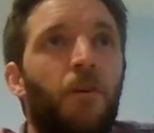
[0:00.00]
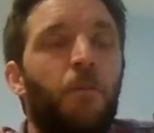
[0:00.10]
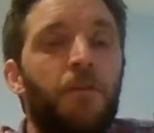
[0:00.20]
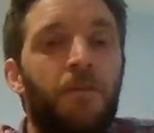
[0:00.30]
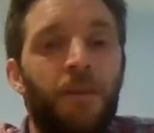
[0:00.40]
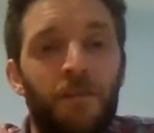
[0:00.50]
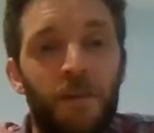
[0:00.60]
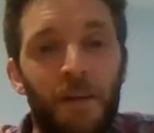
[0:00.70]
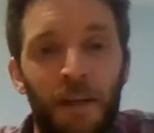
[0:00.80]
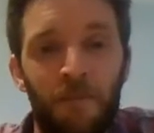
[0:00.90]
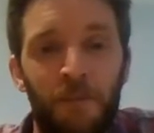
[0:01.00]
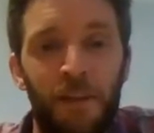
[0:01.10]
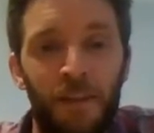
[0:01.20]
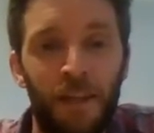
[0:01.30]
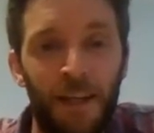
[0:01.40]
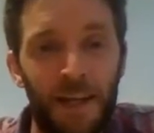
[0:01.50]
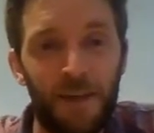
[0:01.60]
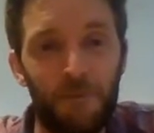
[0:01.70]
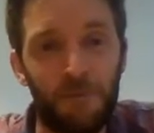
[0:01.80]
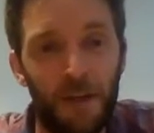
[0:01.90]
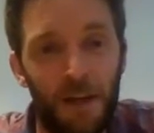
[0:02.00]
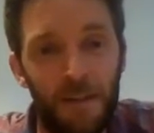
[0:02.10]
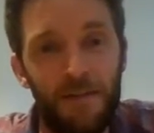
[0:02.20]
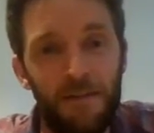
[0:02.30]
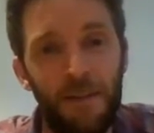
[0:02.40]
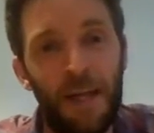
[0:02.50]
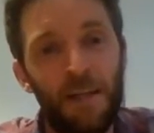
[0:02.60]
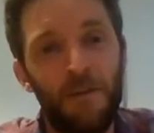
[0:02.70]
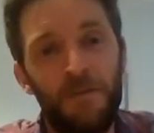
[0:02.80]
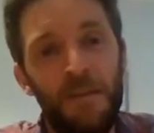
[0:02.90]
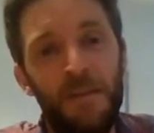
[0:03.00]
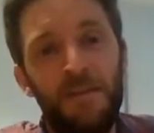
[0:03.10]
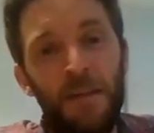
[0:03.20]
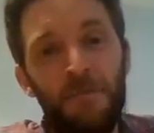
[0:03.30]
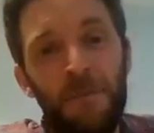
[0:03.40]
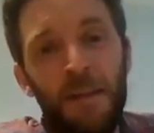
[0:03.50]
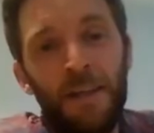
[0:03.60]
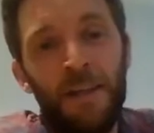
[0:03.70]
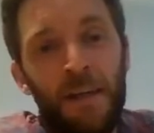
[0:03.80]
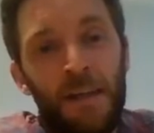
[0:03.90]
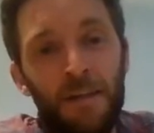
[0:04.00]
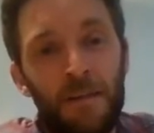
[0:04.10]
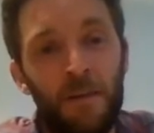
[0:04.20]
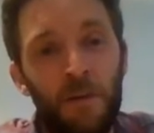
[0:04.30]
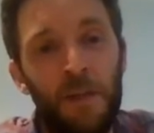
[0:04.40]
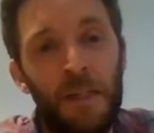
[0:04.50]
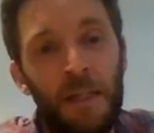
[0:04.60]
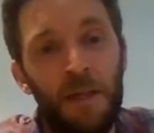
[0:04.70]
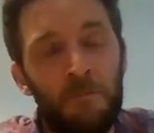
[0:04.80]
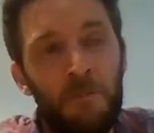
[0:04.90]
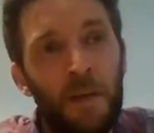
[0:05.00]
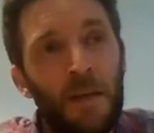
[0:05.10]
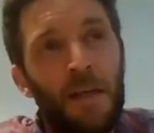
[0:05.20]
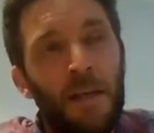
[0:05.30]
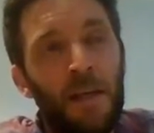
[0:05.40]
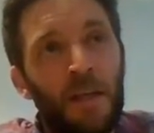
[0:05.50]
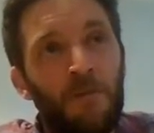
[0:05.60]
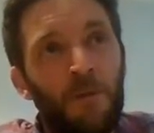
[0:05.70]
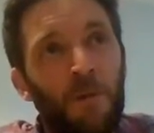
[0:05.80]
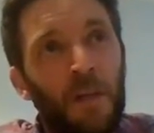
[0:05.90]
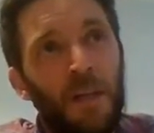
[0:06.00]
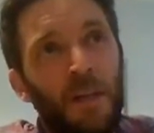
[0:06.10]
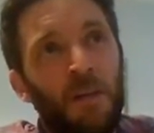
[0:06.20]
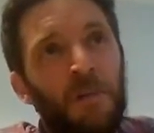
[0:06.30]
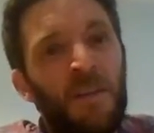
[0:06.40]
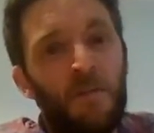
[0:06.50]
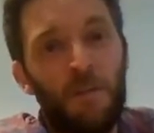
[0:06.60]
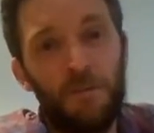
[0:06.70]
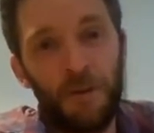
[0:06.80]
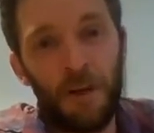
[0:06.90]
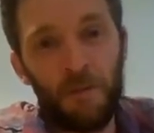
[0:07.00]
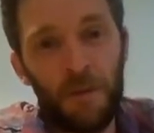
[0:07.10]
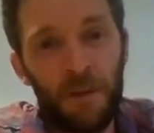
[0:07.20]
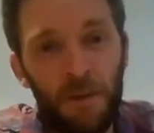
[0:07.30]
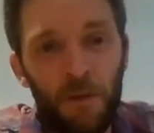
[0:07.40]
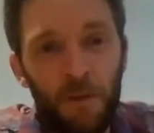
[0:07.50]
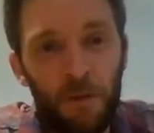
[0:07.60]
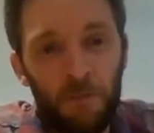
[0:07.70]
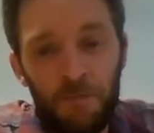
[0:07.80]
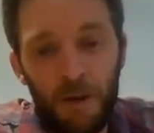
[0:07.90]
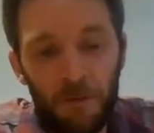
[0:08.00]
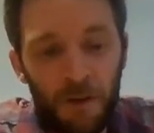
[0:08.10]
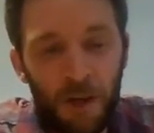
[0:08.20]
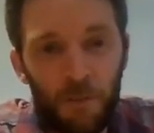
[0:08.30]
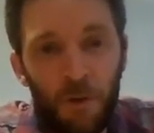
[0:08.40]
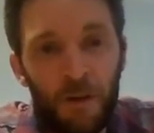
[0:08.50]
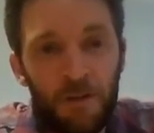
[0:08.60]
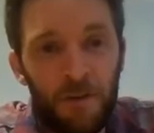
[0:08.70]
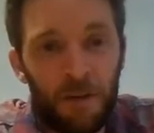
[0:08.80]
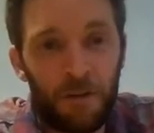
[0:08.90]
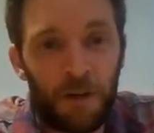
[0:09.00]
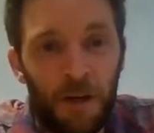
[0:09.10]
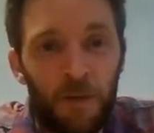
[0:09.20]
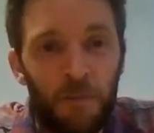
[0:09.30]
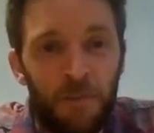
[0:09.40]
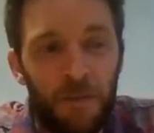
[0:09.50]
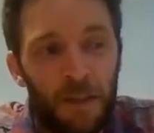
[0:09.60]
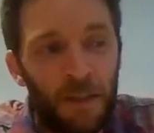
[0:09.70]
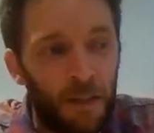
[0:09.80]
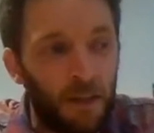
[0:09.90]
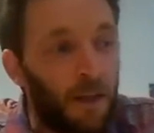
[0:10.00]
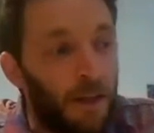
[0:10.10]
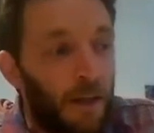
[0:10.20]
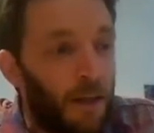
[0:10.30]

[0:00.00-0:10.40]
almost on a certain level, like the lack of knowledge and the lack of seed saving in Ireland. You know, that like if you're working on a vegetable farm, you can go on farm walks to other farms, and you can